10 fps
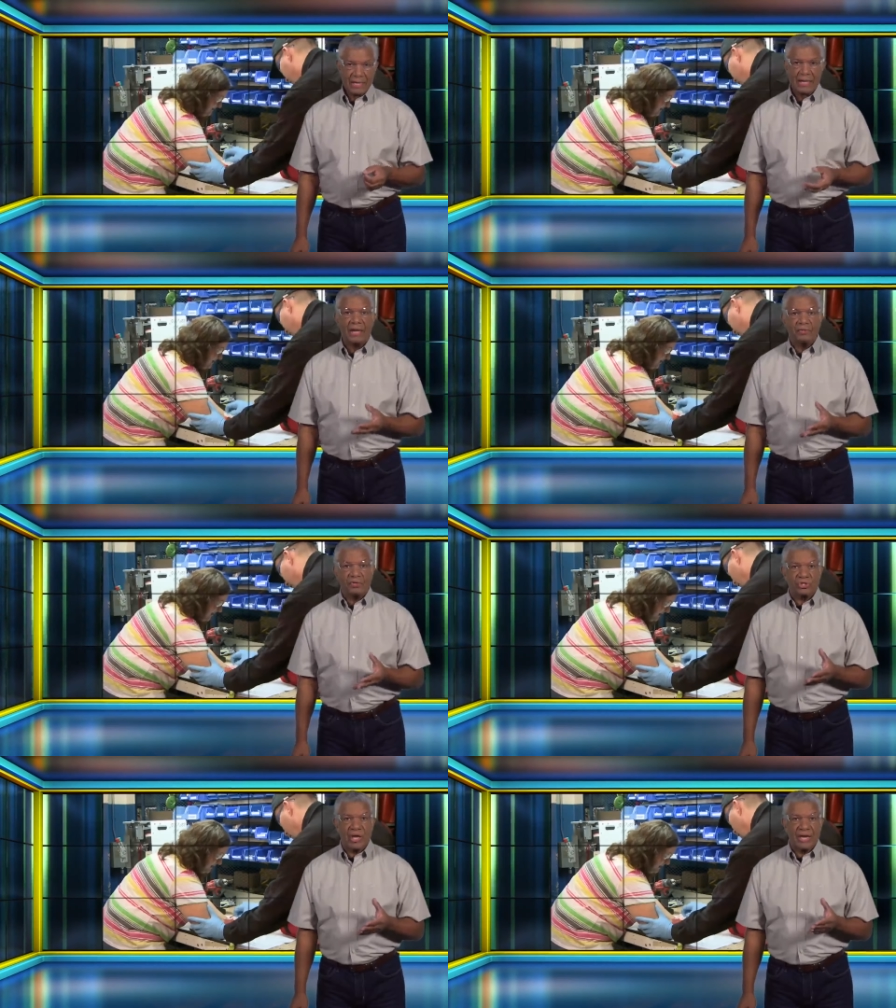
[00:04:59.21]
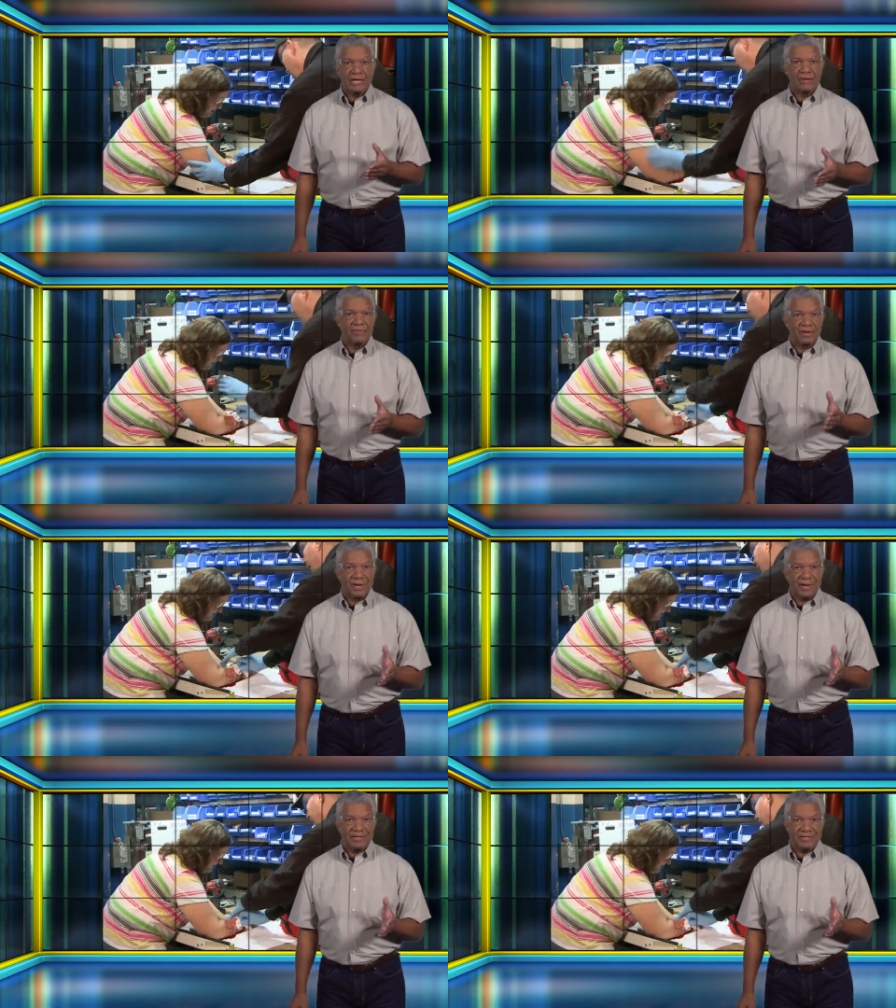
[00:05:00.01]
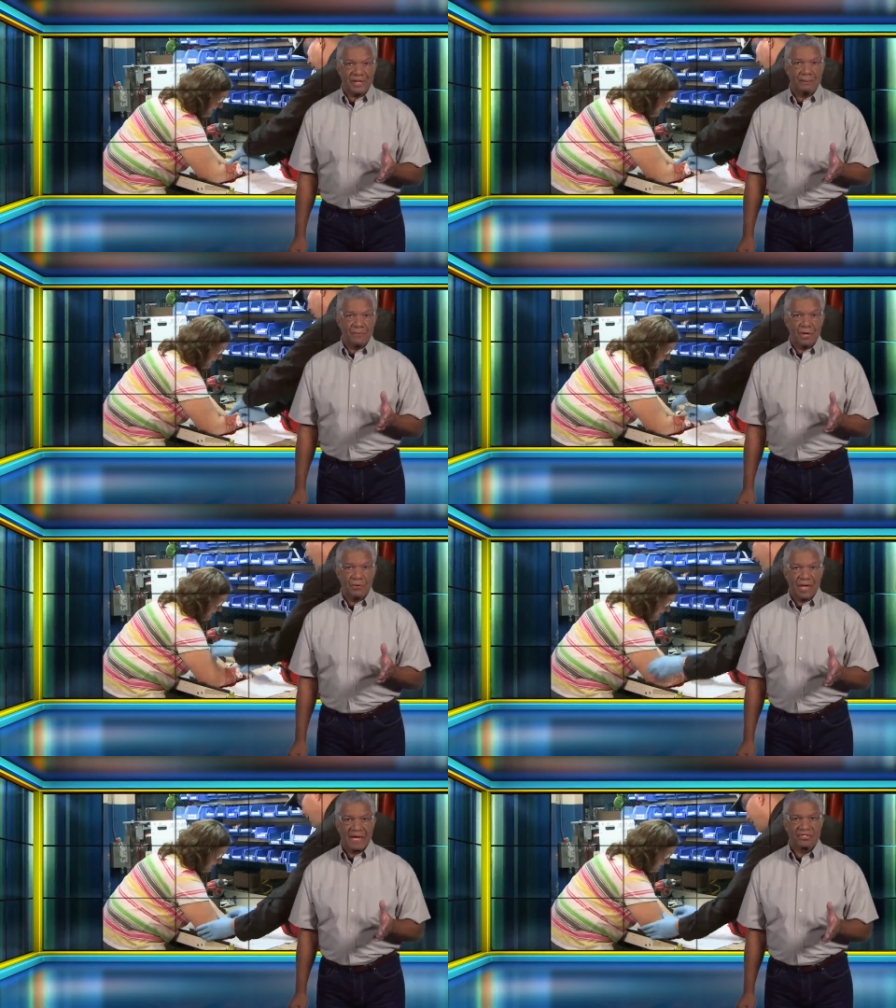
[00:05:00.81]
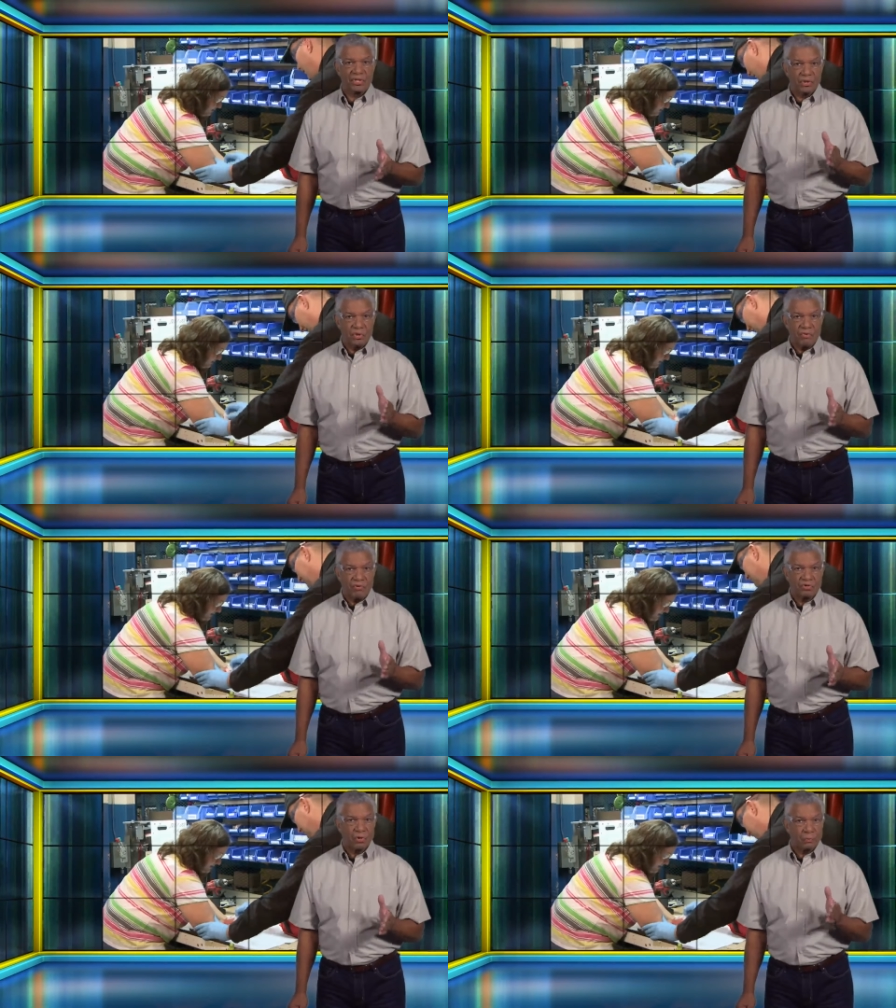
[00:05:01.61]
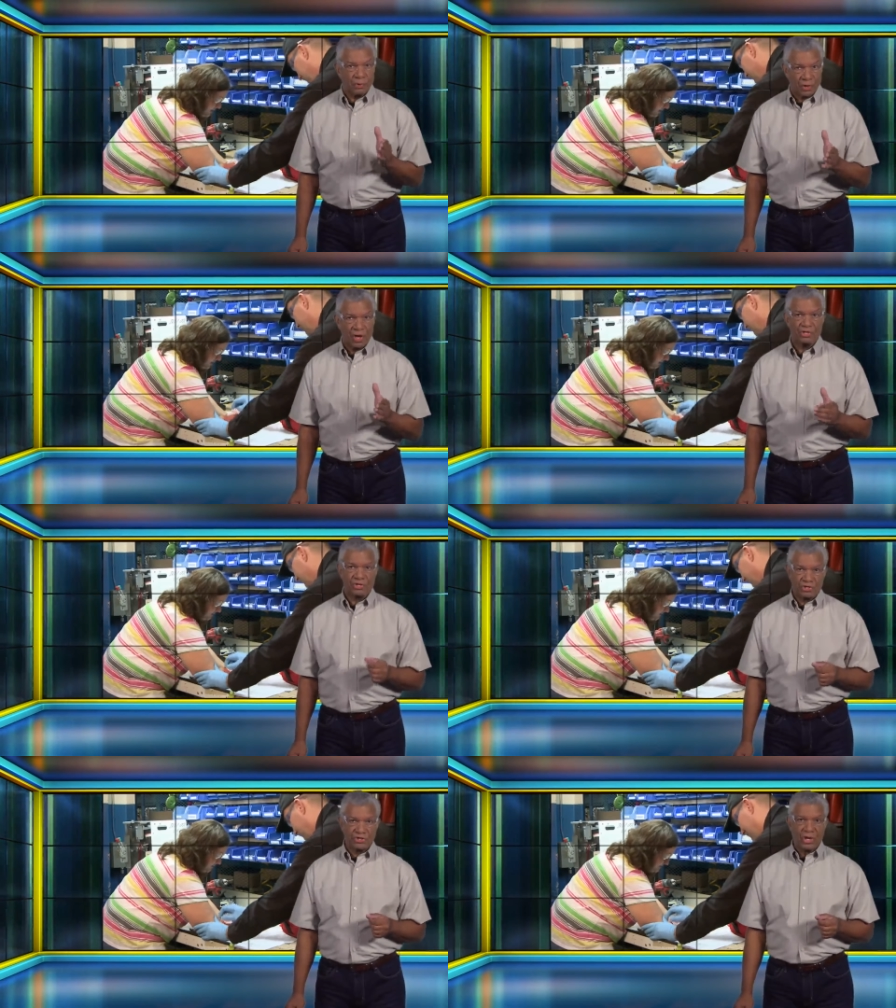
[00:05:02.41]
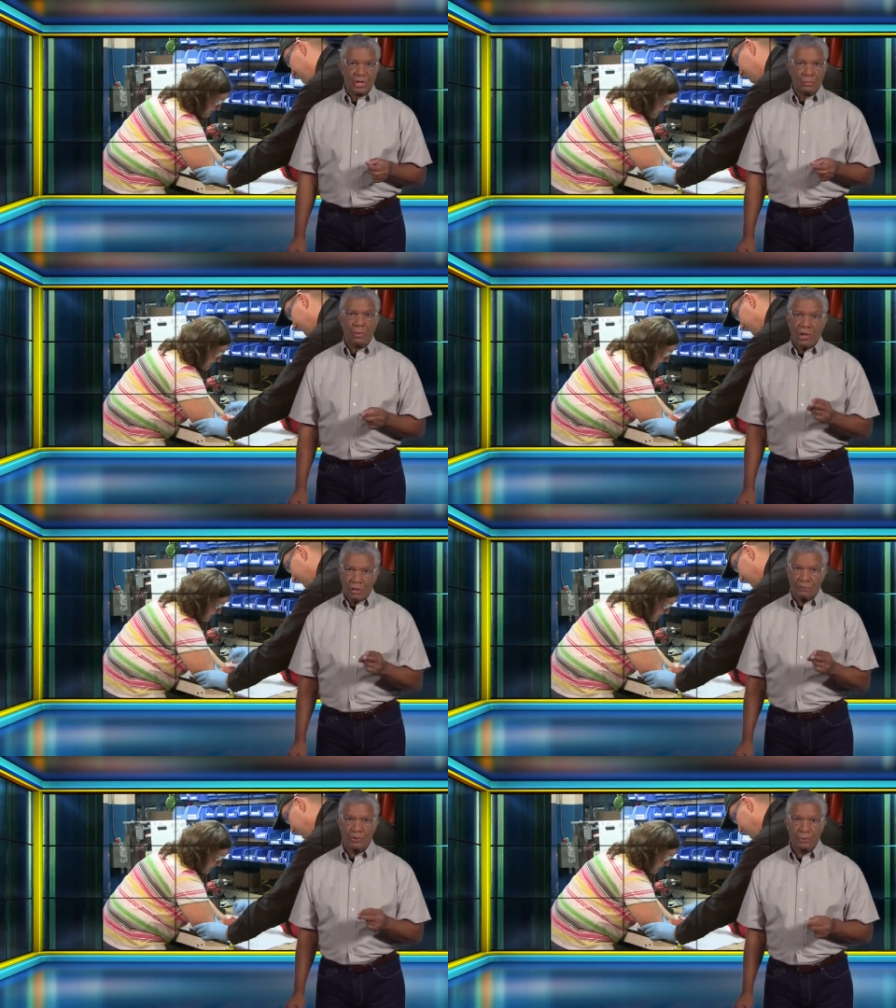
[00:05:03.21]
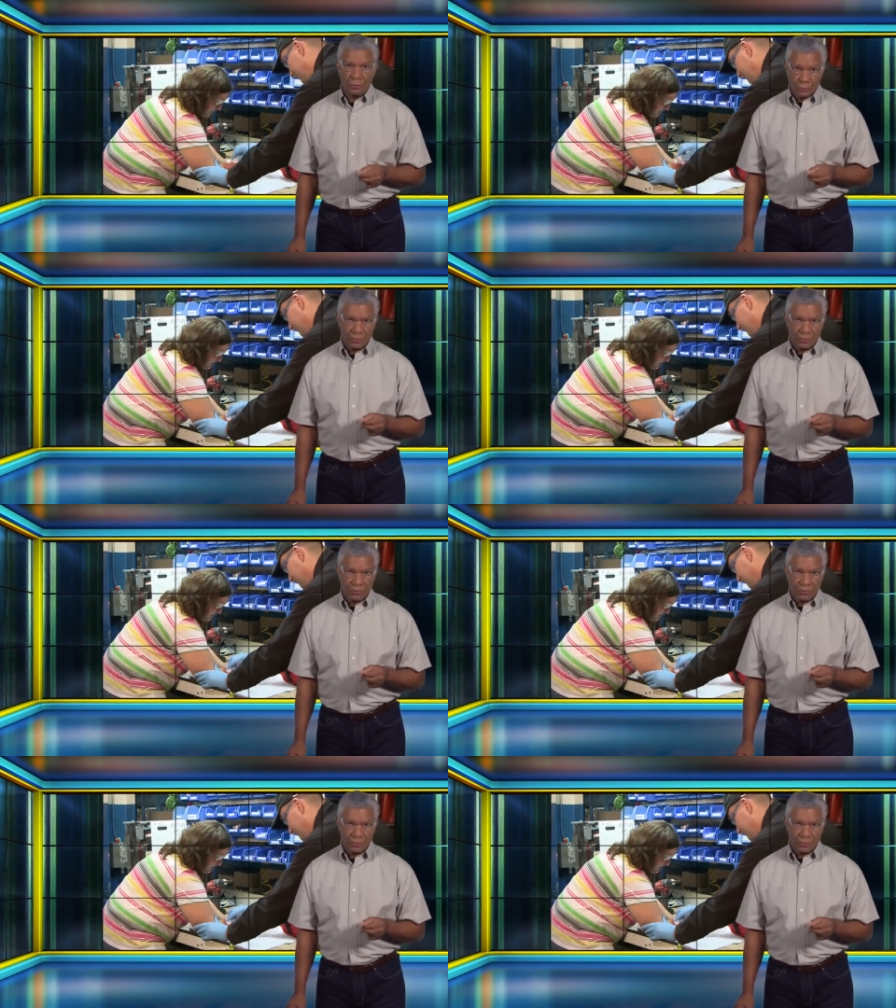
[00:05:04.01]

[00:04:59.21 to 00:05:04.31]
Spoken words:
An understanding of the concept known as universal precautions will help you with